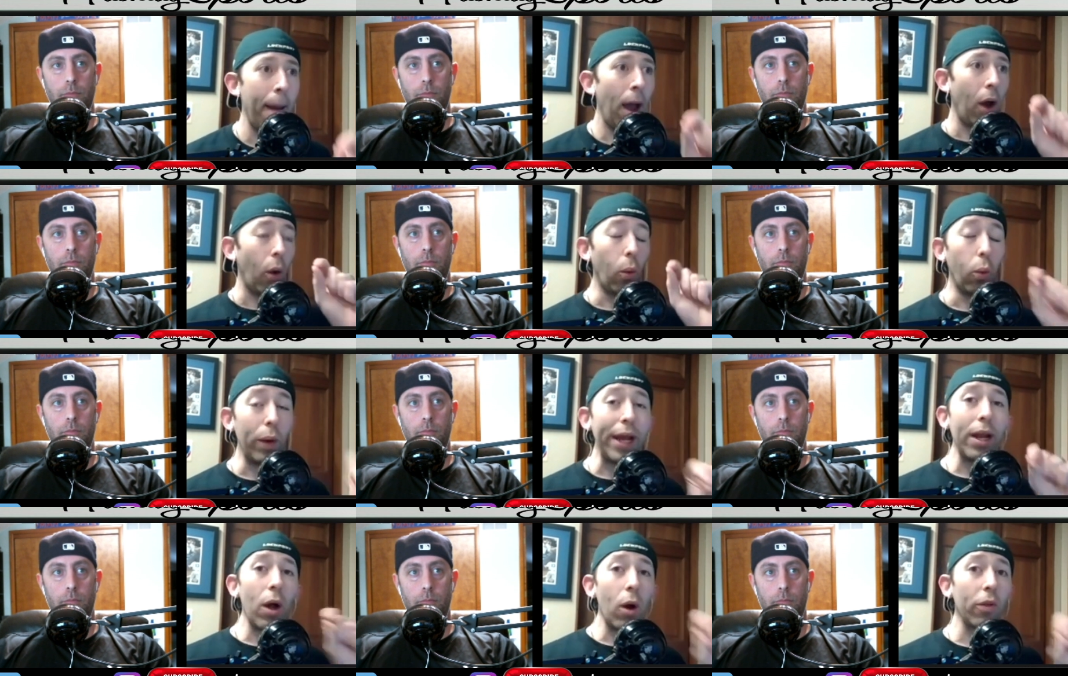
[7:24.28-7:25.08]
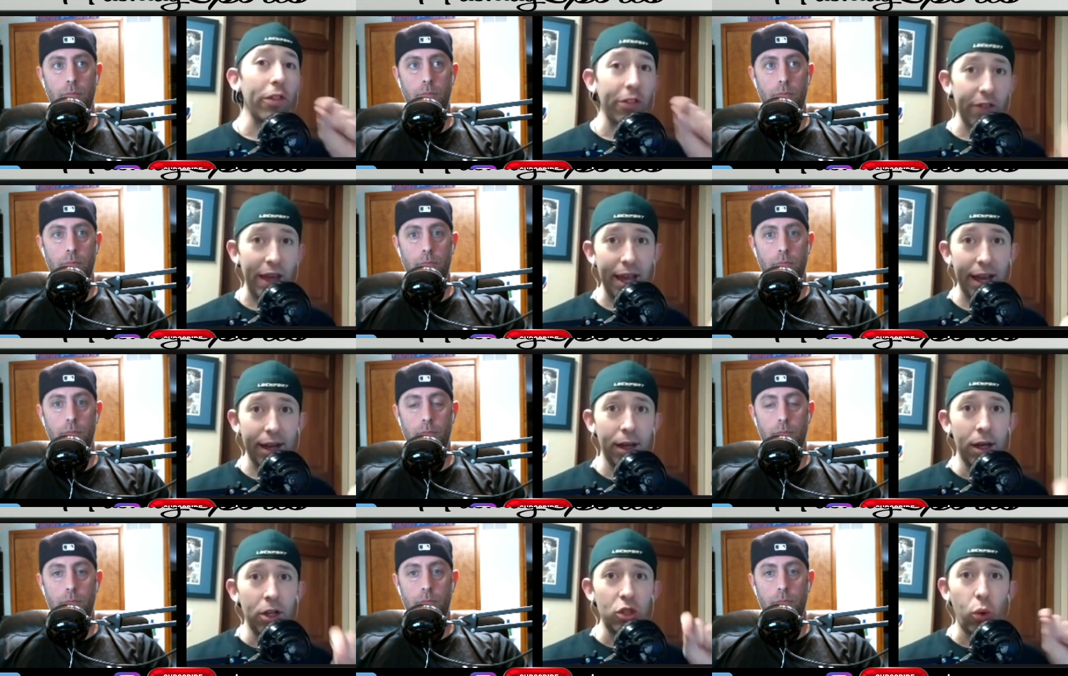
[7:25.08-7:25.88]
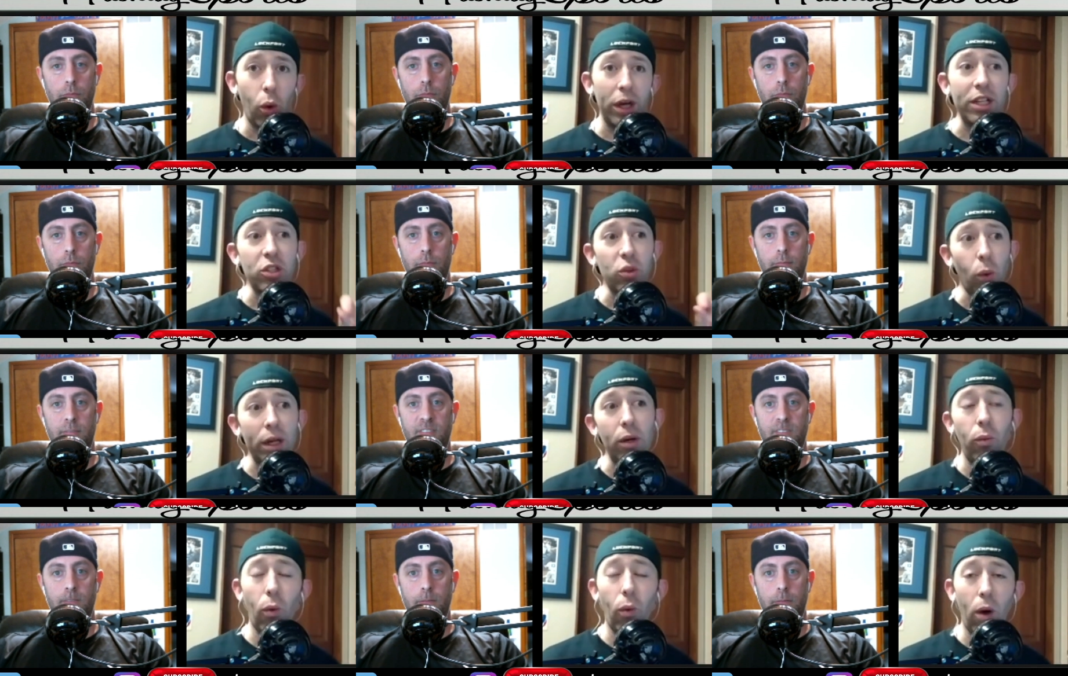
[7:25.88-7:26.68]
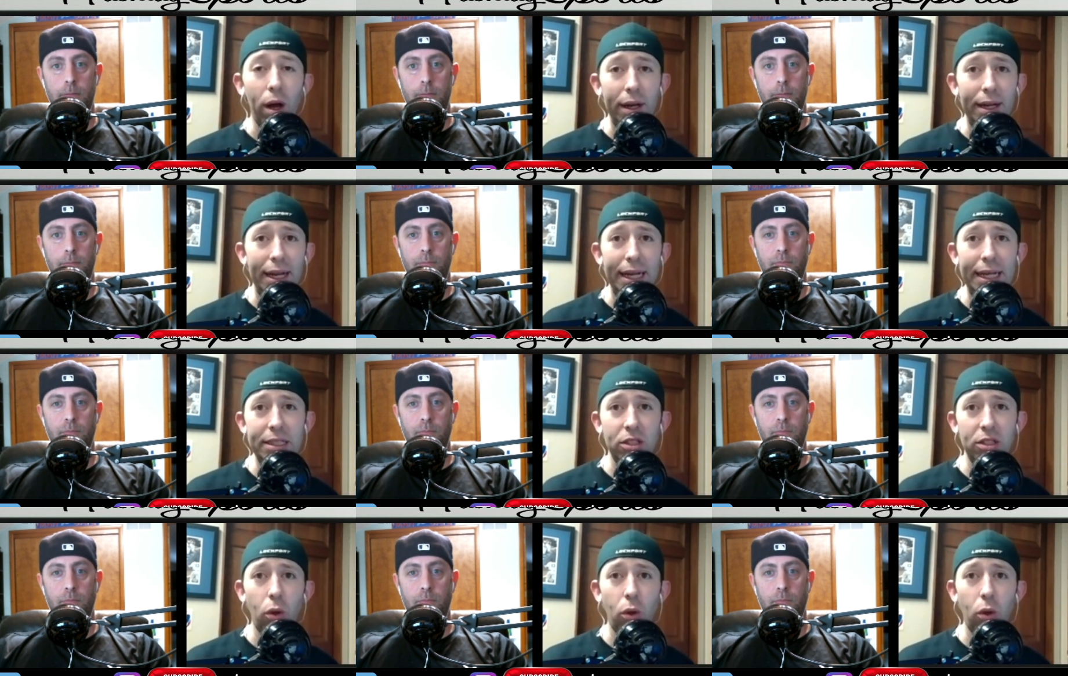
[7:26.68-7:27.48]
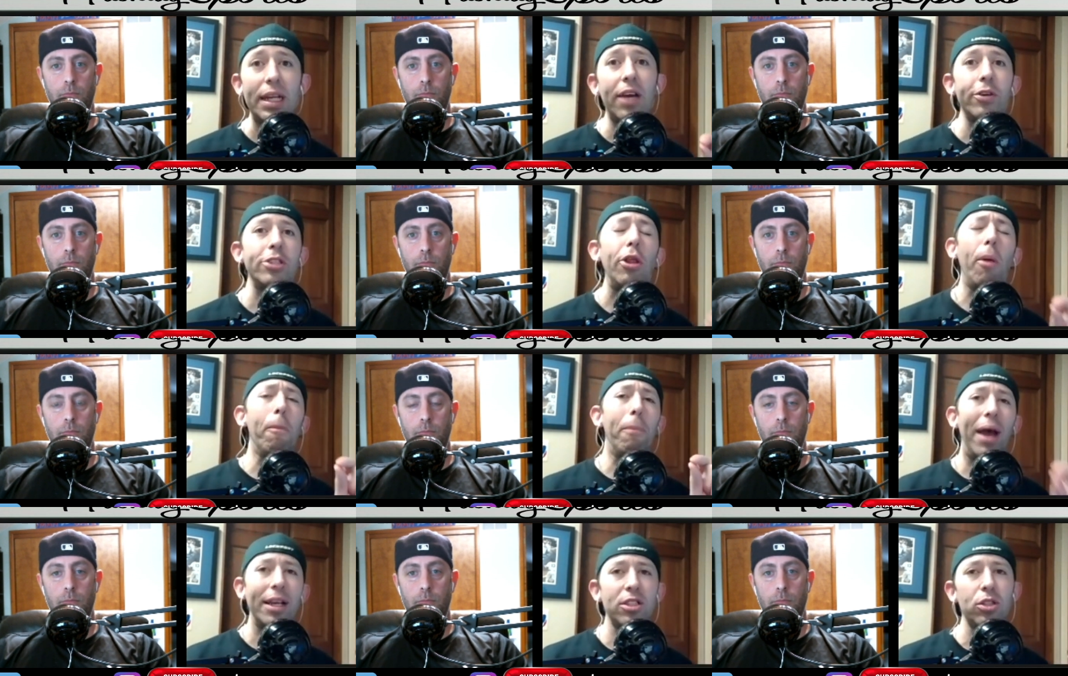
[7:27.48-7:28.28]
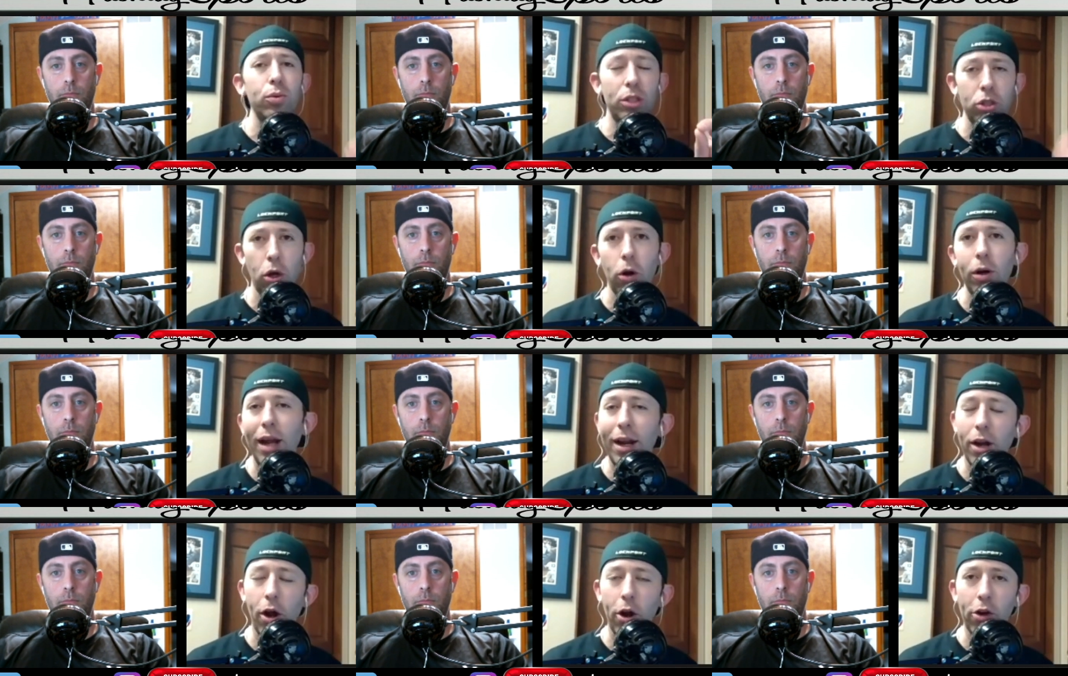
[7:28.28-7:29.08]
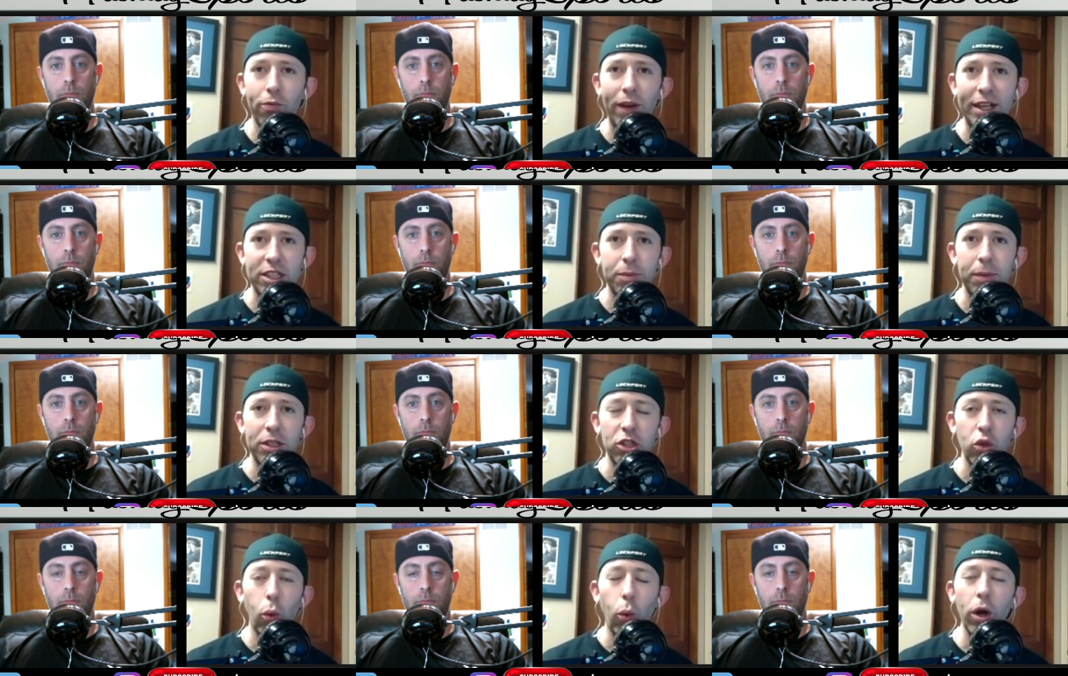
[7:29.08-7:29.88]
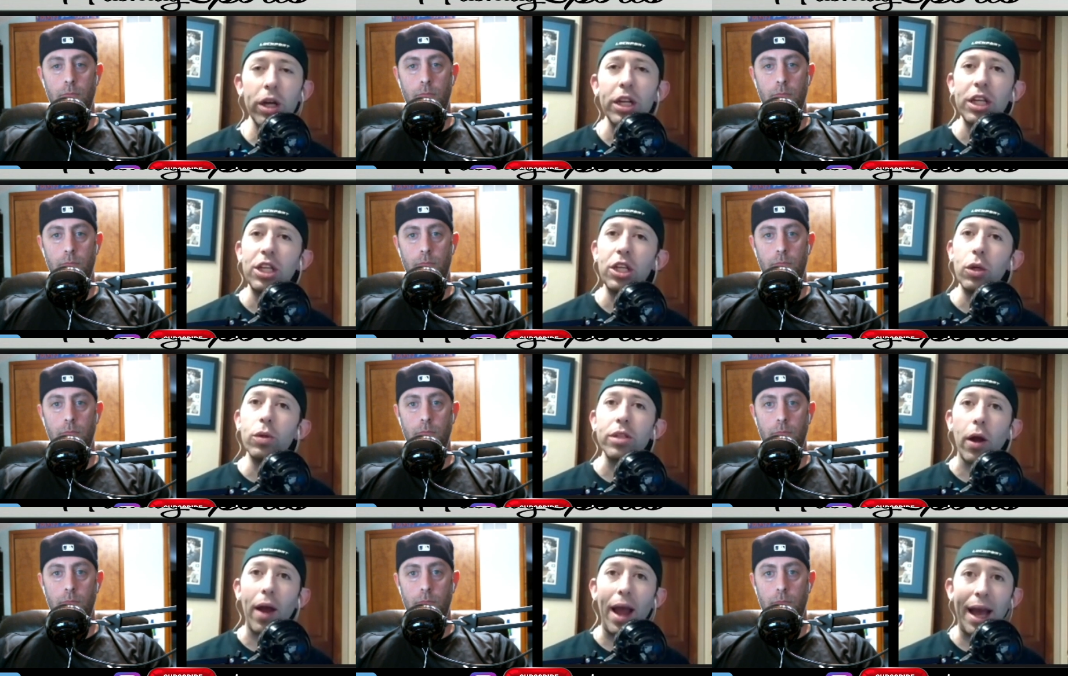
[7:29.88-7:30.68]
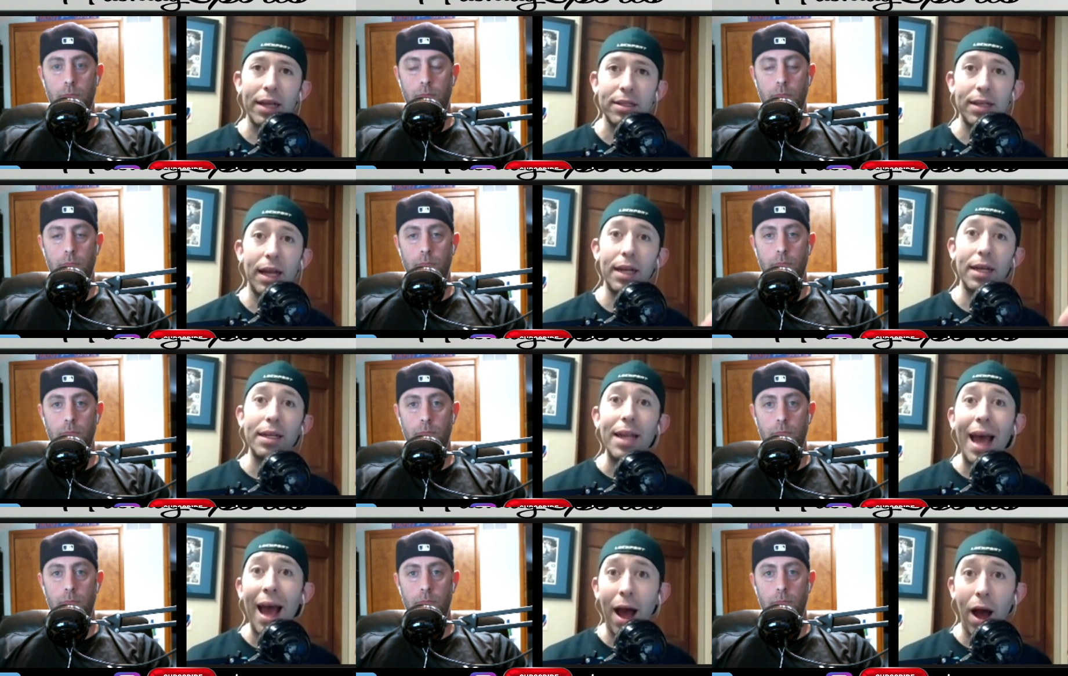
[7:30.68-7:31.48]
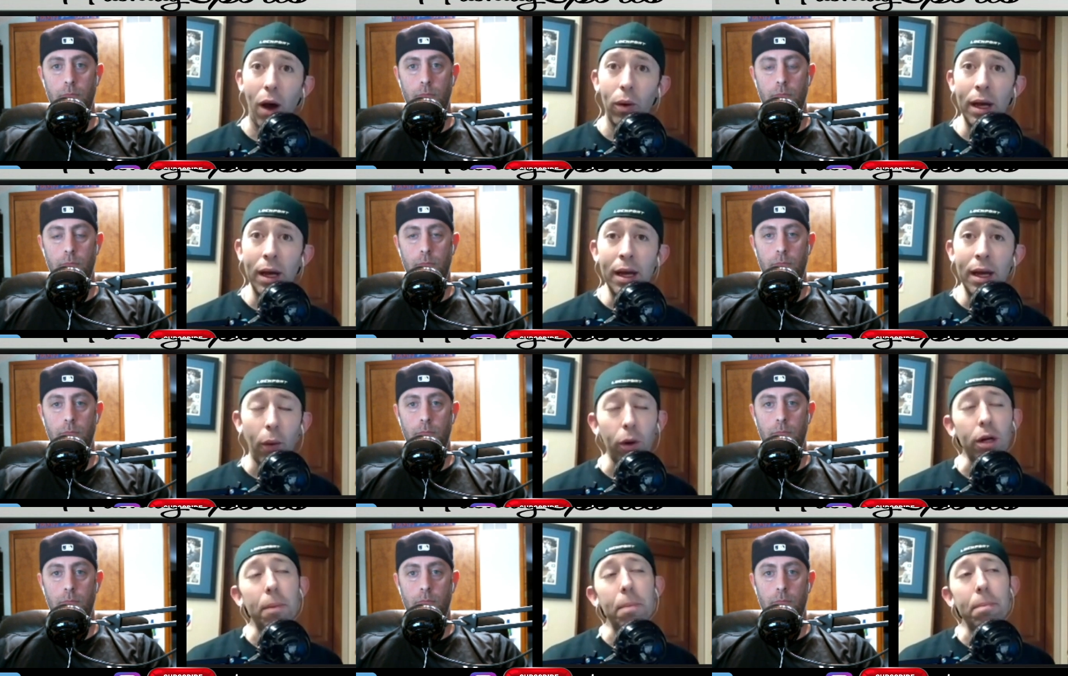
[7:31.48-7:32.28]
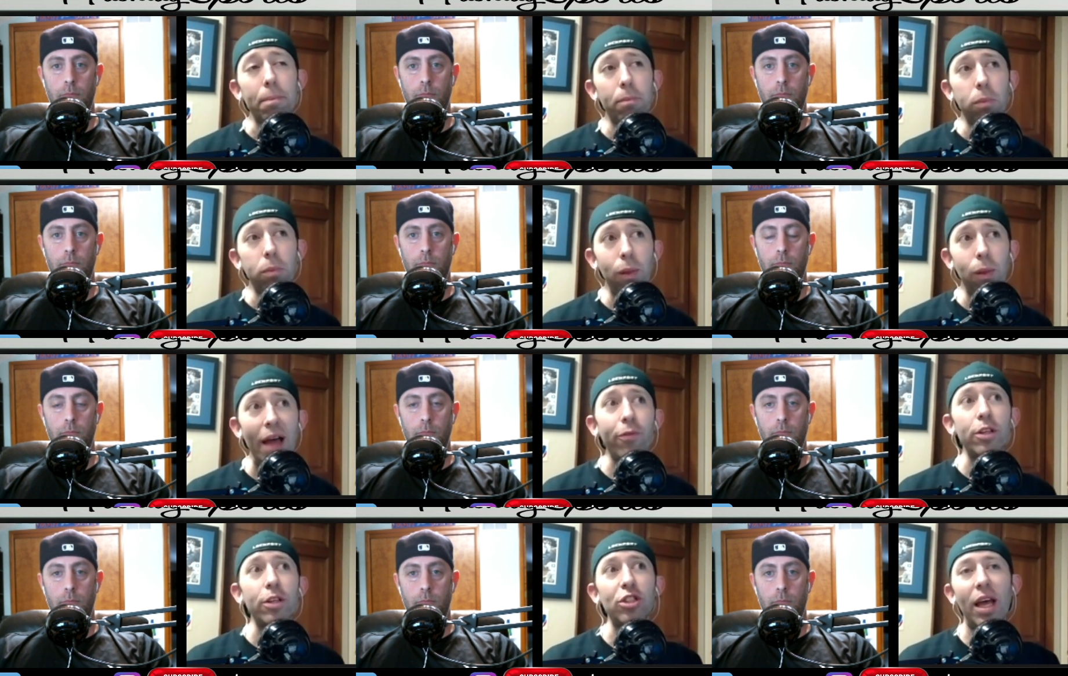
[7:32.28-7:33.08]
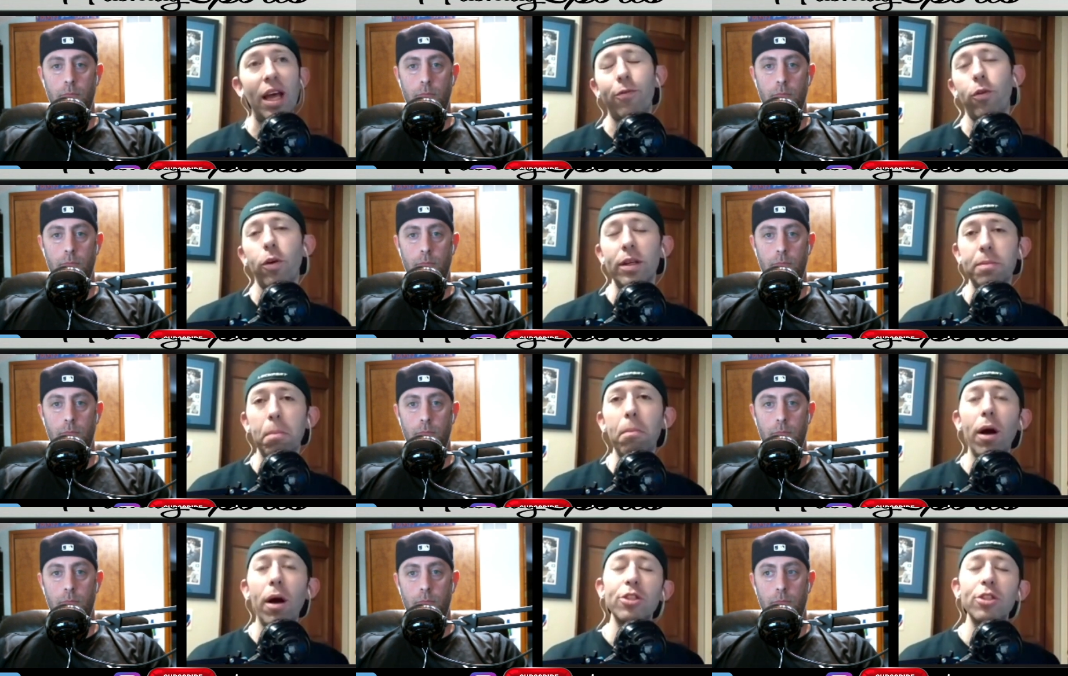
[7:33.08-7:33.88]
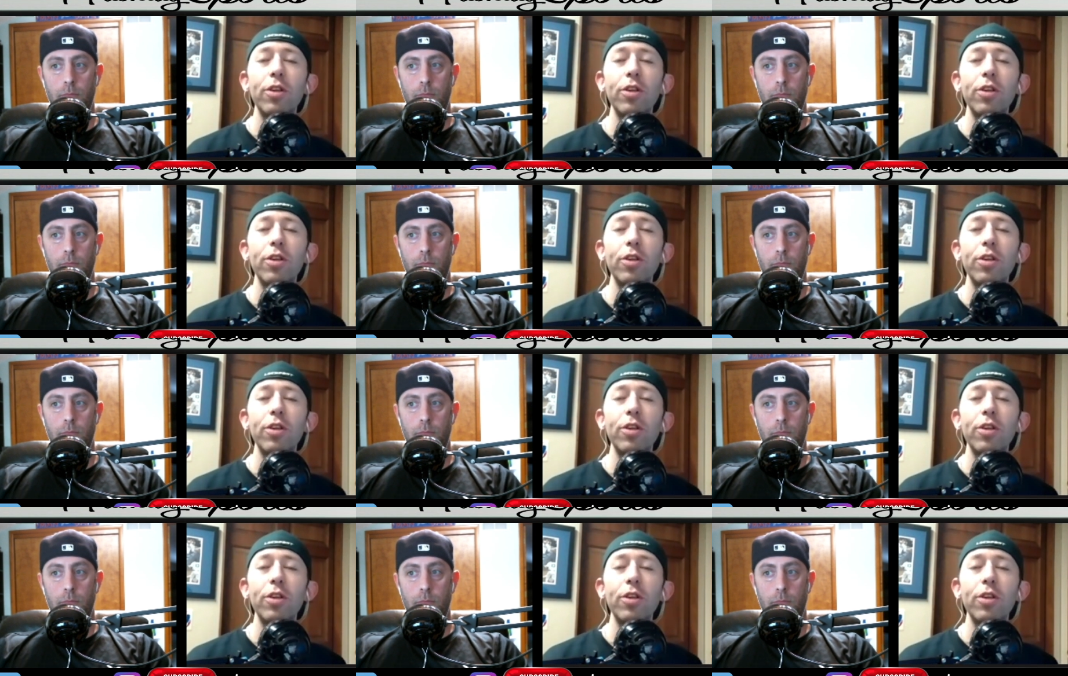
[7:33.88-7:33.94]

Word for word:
Speaker 1: we don't think 2021 is going to give us the best return on our investment. So we're going to use our asset now and we're going to leverage that for as much